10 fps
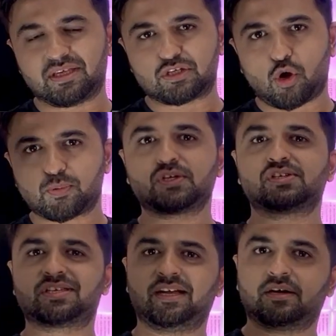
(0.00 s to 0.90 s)
these optional
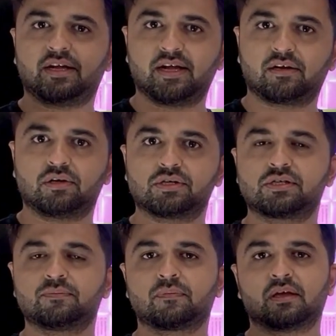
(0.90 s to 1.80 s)
SATA
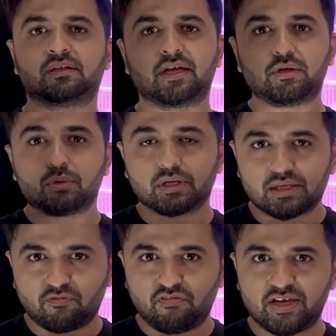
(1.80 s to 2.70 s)
connectors that you can
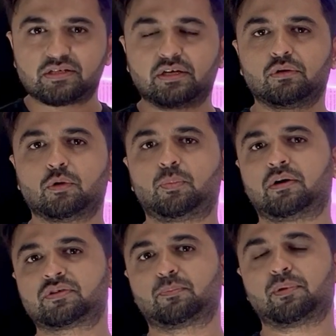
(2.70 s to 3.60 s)
fix into your
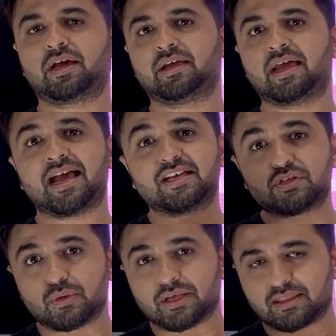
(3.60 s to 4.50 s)
power supply as
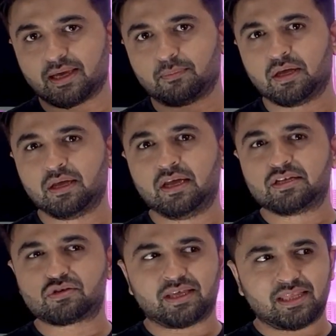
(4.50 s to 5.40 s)
you need them.
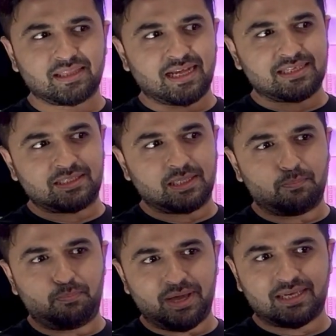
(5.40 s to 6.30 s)
So I think that's the
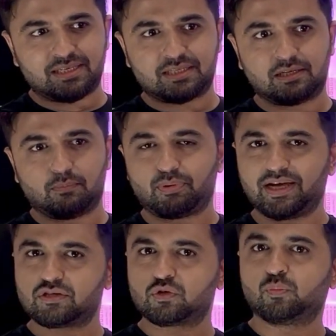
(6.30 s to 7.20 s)
best
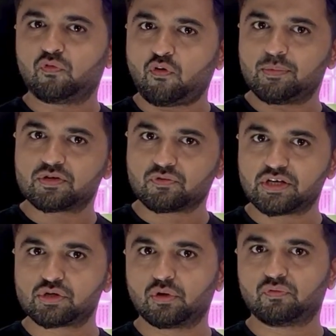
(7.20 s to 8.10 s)
price to performance
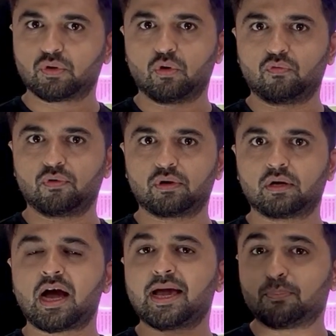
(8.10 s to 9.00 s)
ratio if you go for
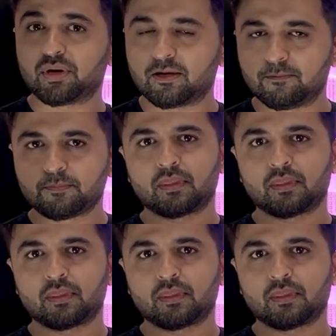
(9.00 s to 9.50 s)
a hybrid